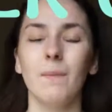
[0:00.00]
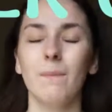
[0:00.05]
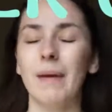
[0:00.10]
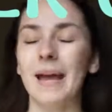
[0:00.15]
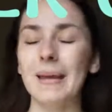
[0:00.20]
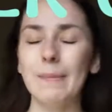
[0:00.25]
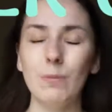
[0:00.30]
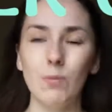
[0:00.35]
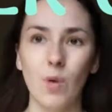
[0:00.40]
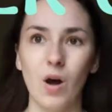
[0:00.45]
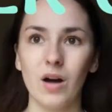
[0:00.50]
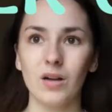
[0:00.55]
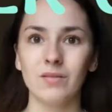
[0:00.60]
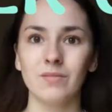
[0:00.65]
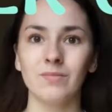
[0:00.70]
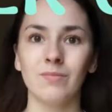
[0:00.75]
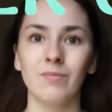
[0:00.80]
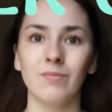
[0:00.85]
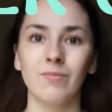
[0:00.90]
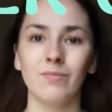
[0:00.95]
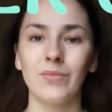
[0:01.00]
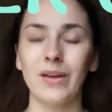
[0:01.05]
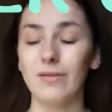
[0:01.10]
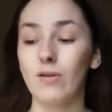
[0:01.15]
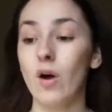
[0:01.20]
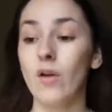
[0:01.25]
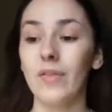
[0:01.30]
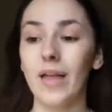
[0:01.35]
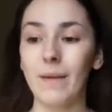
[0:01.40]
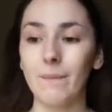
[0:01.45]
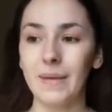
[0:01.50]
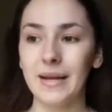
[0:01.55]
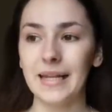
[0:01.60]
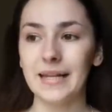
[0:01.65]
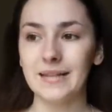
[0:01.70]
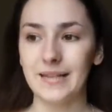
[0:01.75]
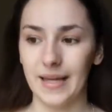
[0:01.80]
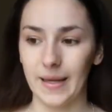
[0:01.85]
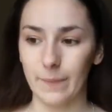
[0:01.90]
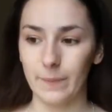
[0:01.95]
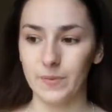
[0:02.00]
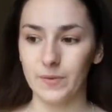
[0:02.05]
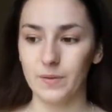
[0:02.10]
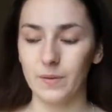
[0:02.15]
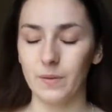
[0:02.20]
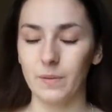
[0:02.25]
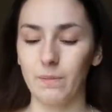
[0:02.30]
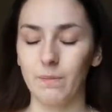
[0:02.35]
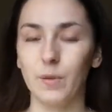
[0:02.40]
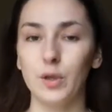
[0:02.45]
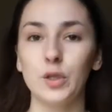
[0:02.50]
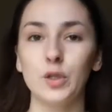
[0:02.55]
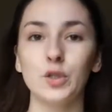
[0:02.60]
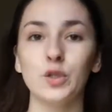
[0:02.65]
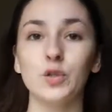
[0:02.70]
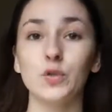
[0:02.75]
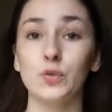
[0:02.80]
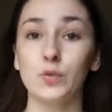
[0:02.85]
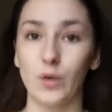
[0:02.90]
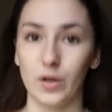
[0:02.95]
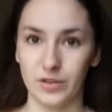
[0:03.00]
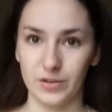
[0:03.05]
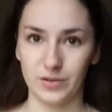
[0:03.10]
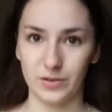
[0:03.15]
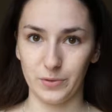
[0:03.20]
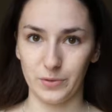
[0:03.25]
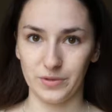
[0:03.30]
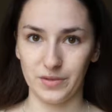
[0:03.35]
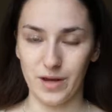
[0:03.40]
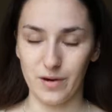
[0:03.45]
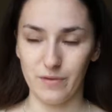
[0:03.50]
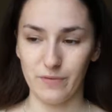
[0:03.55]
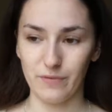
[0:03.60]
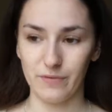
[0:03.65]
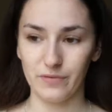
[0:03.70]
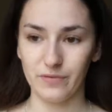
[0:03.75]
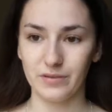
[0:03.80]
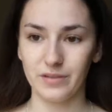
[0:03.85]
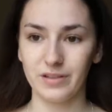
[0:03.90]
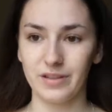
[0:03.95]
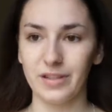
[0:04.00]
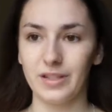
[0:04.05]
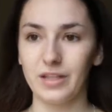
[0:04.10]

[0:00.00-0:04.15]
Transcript: Paper 1, there aren't that many tips, but trust yourself.